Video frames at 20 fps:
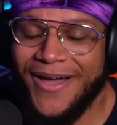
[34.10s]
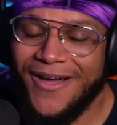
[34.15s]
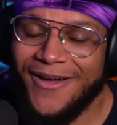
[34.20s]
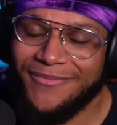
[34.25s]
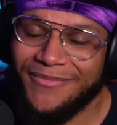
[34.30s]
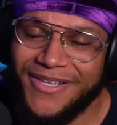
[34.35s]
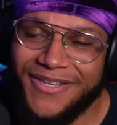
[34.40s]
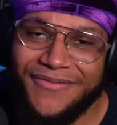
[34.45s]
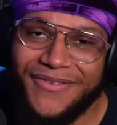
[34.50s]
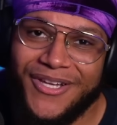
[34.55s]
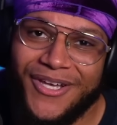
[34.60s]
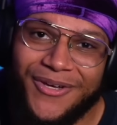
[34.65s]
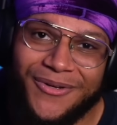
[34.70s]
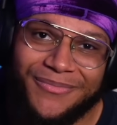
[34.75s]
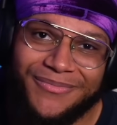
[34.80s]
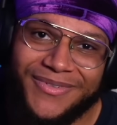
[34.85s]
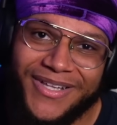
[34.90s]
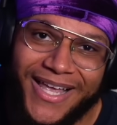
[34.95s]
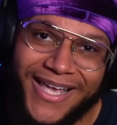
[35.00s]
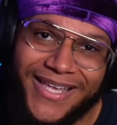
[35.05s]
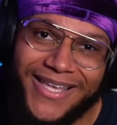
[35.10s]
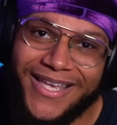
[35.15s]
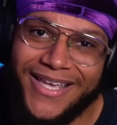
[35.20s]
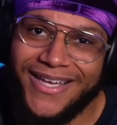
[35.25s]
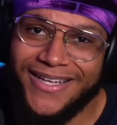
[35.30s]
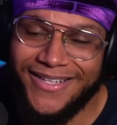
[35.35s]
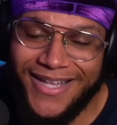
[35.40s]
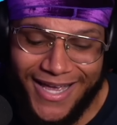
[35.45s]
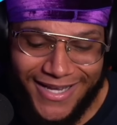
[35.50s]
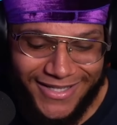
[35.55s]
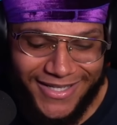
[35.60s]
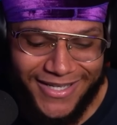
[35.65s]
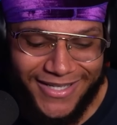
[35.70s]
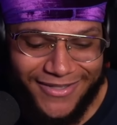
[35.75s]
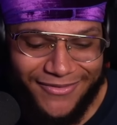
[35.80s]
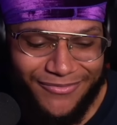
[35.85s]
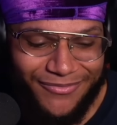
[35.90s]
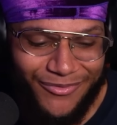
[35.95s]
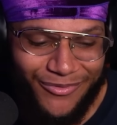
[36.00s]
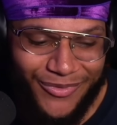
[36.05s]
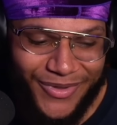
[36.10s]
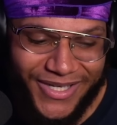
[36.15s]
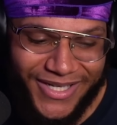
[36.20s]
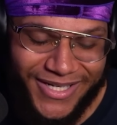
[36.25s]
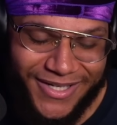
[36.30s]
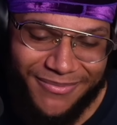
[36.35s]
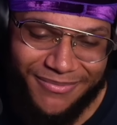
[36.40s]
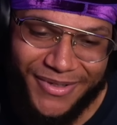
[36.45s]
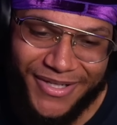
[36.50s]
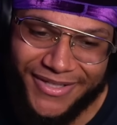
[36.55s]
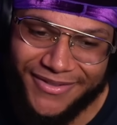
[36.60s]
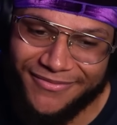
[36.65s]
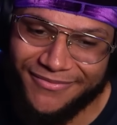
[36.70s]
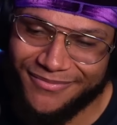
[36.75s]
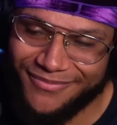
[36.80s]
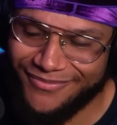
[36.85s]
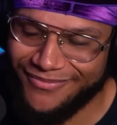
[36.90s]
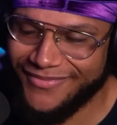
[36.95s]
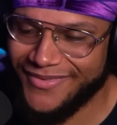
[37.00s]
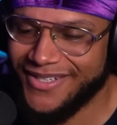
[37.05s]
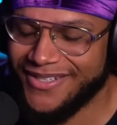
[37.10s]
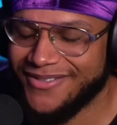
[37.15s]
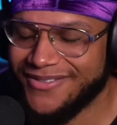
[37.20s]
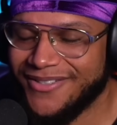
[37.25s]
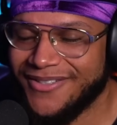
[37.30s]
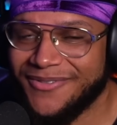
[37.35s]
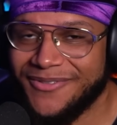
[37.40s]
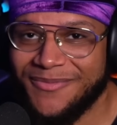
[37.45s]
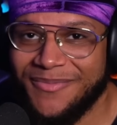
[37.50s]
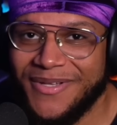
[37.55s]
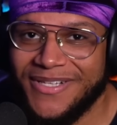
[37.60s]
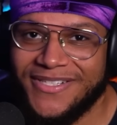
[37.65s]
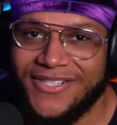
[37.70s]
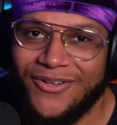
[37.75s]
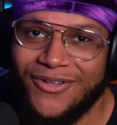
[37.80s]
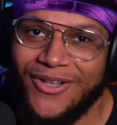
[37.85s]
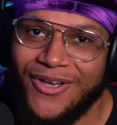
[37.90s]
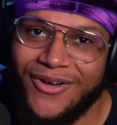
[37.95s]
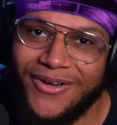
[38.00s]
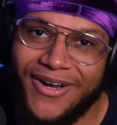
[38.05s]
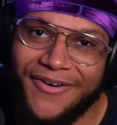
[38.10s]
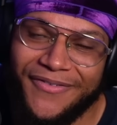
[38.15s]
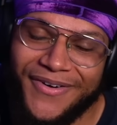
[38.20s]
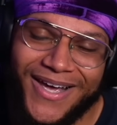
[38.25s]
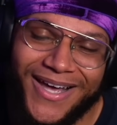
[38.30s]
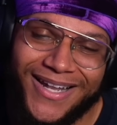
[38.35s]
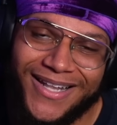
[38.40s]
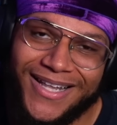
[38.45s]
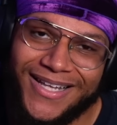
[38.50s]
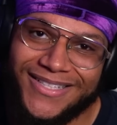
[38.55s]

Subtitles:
Even though, like, yeah, I did read it, but it's been so long. I forgot a lot of